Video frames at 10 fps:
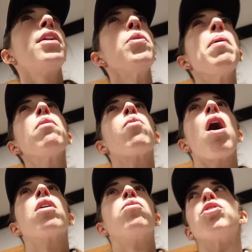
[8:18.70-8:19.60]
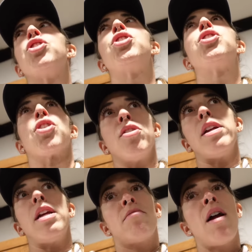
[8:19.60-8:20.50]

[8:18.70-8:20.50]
I knew my rug was dirty,